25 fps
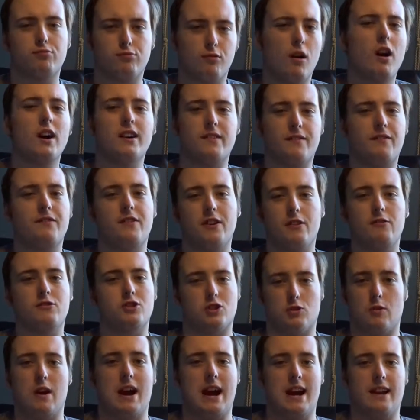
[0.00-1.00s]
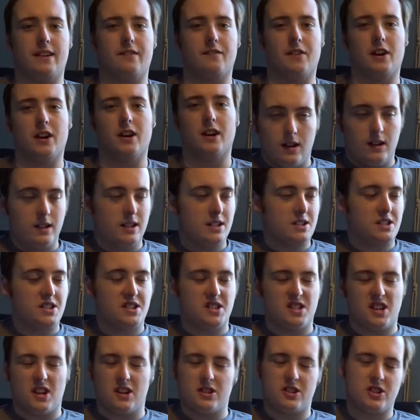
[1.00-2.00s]
bright future ahead of her. And it's
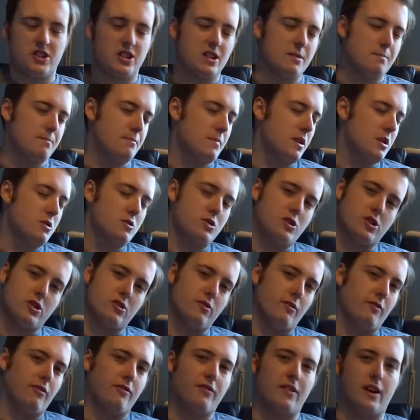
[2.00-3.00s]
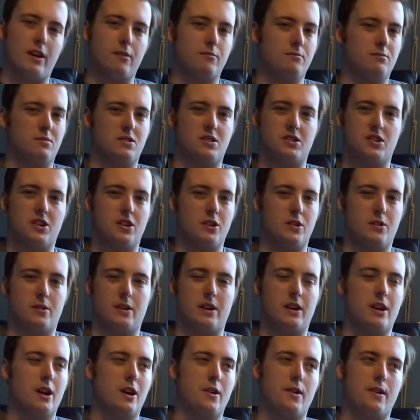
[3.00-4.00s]
such an emotional film too,
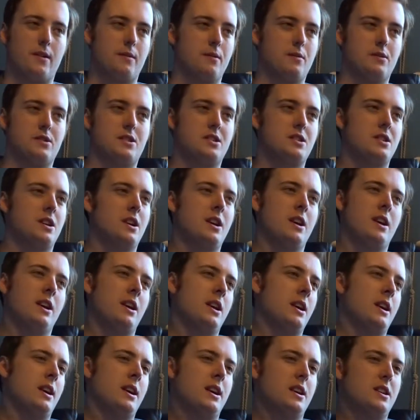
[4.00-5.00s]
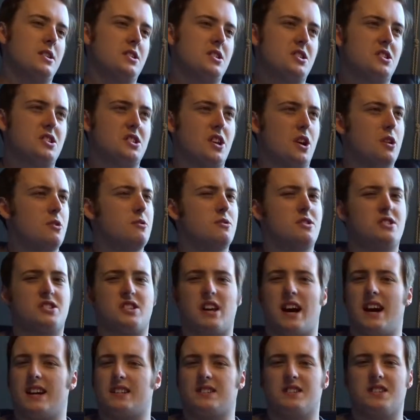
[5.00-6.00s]
you know, it was so
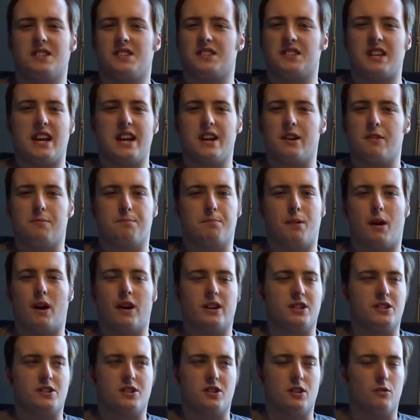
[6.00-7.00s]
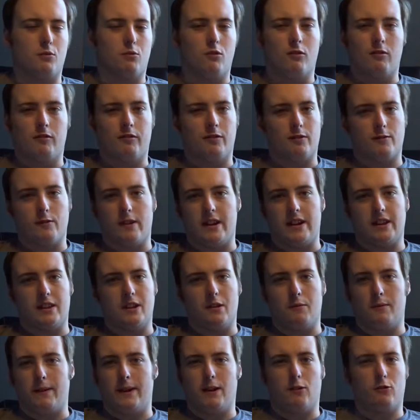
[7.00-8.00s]
sad to say goodbye to the Wolverine
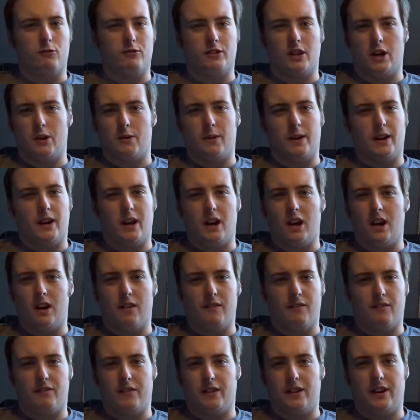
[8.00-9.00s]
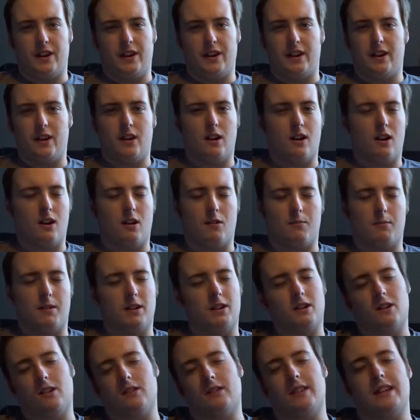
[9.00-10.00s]
that we all know and love, and oh
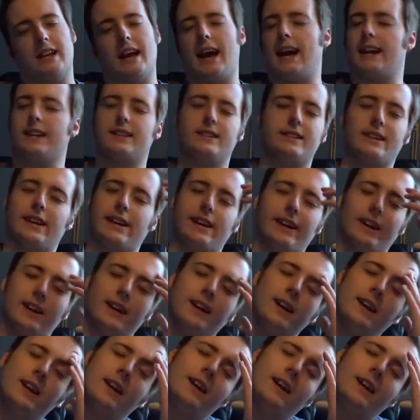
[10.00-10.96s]
my god, the ending.